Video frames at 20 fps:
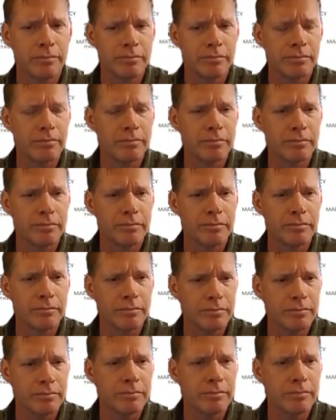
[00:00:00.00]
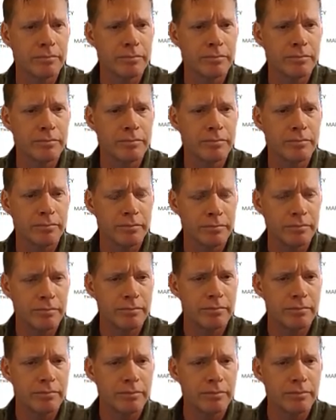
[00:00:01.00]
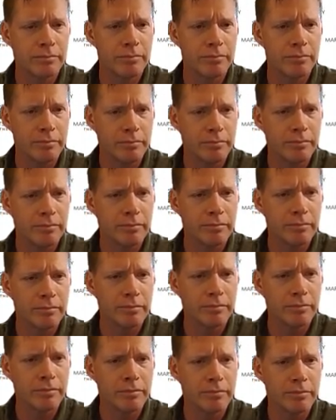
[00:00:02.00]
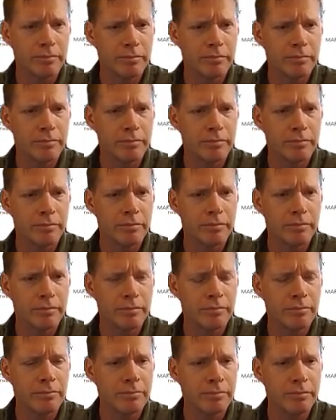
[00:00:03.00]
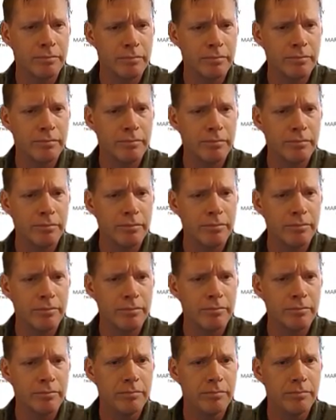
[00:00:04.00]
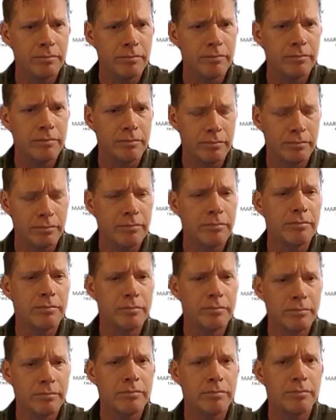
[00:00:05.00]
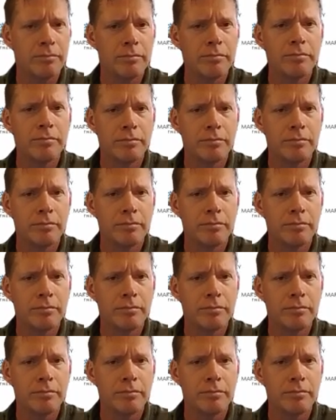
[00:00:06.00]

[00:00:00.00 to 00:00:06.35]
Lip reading: This person isn't speaking.